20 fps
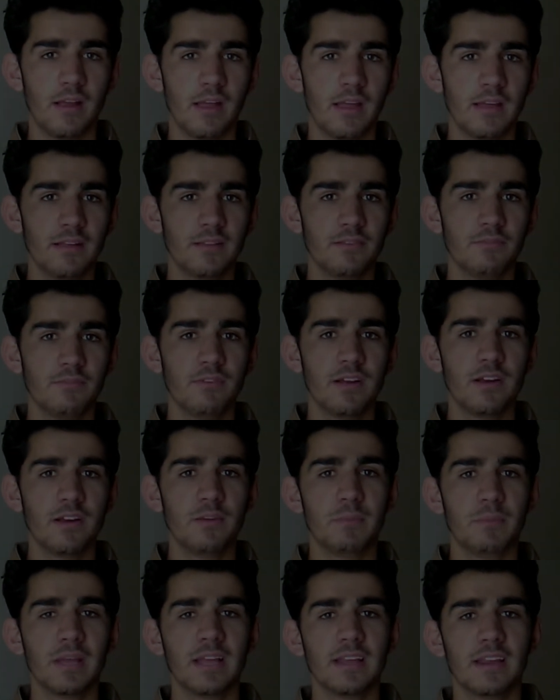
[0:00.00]
at the very
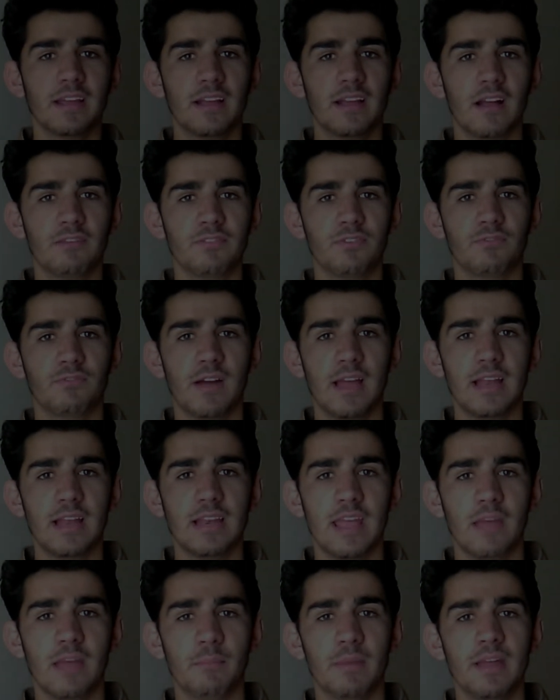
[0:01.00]
beginning of the file
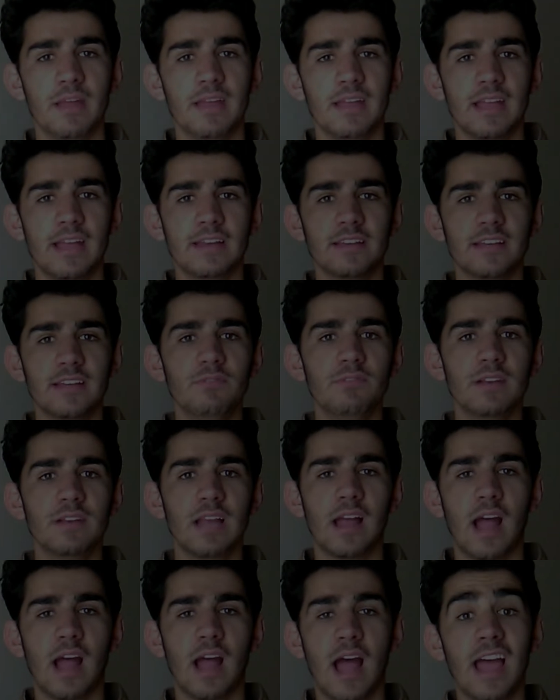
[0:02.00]
name, and it will
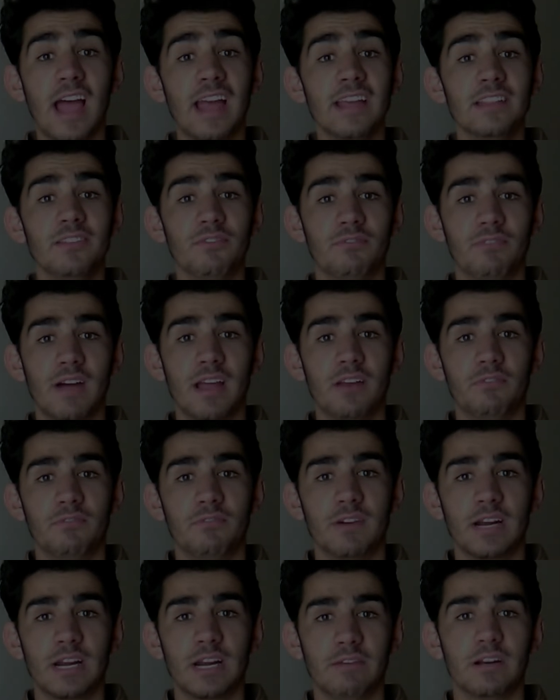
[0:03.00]
hide the file
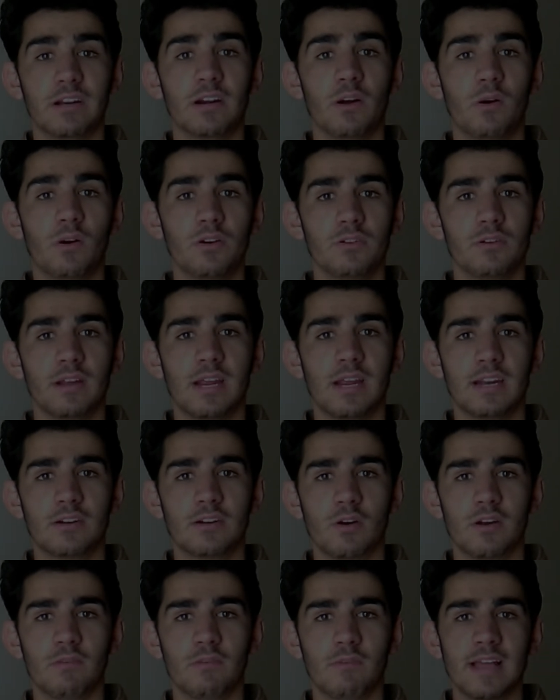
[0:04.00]
forever on your
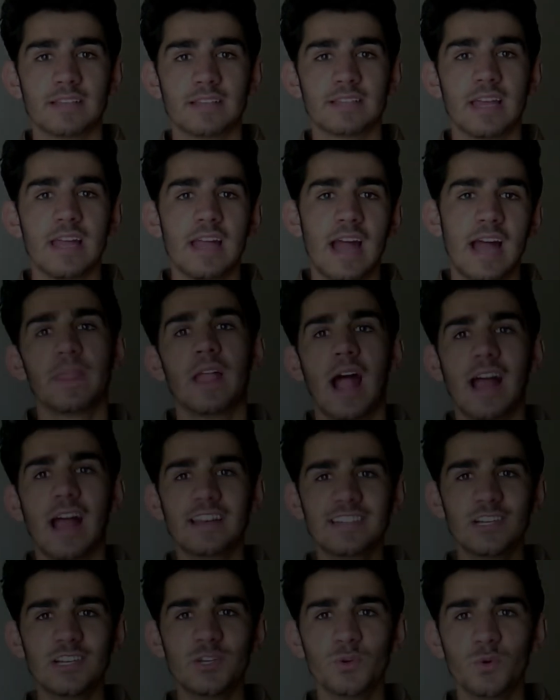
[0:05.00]
Android device
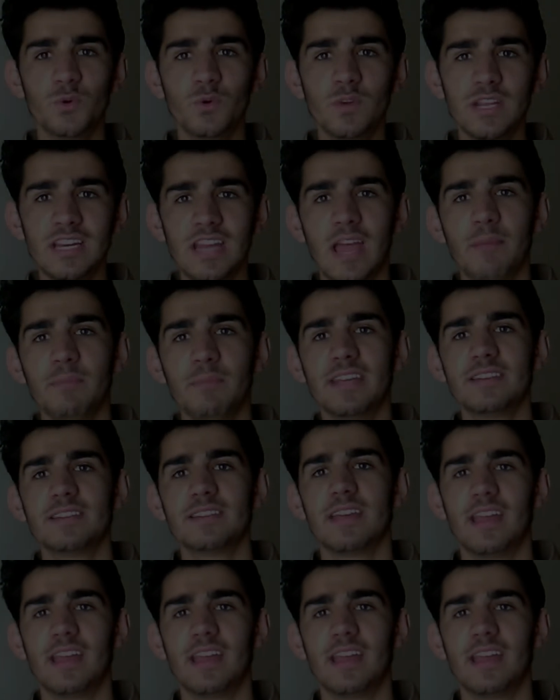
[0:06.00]
until you rename it,